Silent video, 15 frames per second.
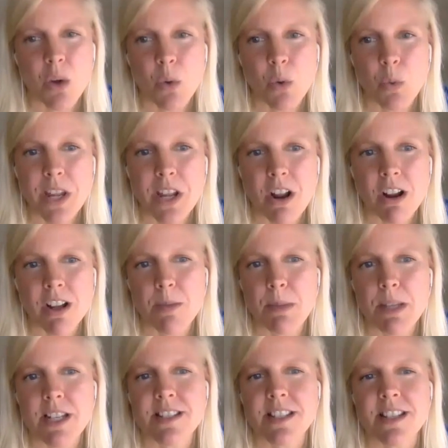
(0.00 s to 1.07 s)
We are
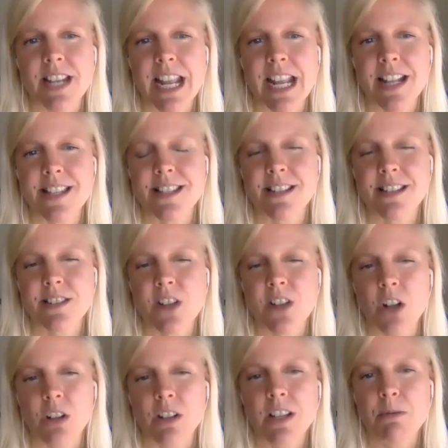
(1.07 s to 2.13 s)
committed to enhancing
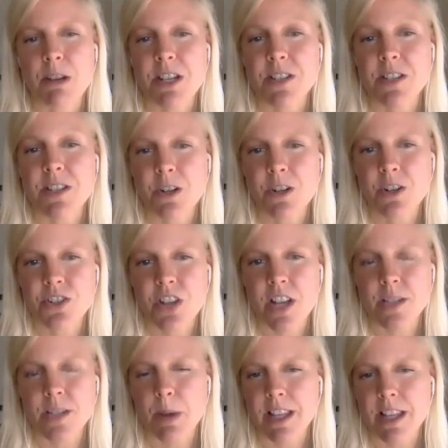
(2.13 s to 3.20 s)
scholarly research
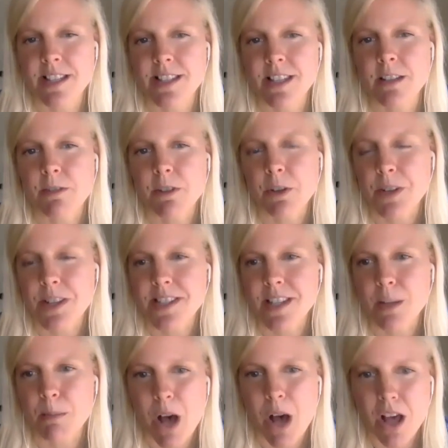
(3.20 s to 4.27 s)
as well as
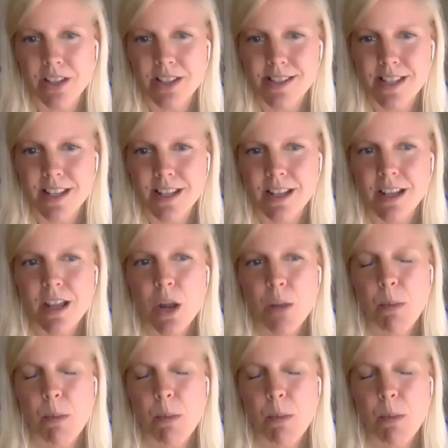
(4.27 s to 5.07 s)
influencing policy,